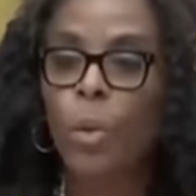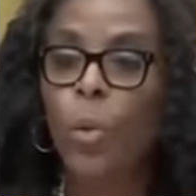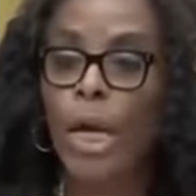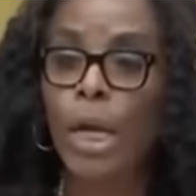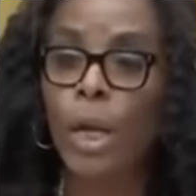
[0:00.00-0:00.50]

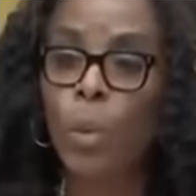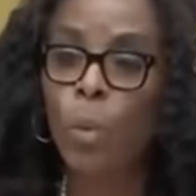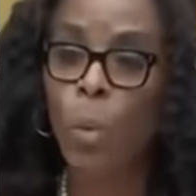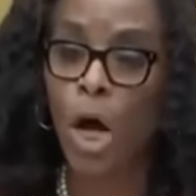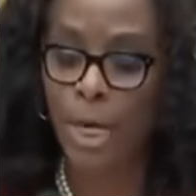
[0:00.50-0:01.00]

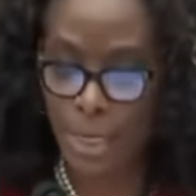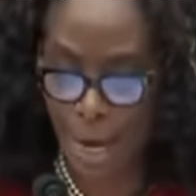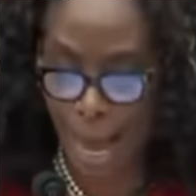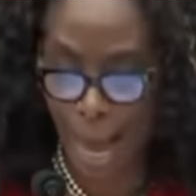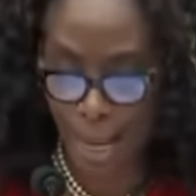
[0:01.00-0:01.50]
We want
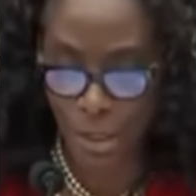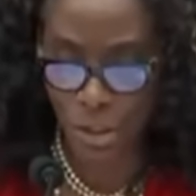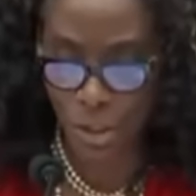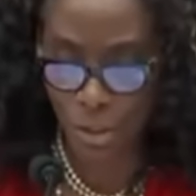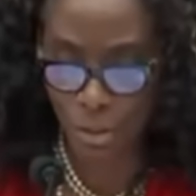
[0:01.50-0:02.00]

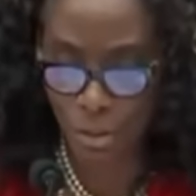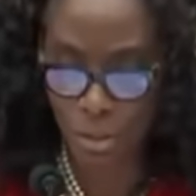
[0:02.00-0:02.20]
action,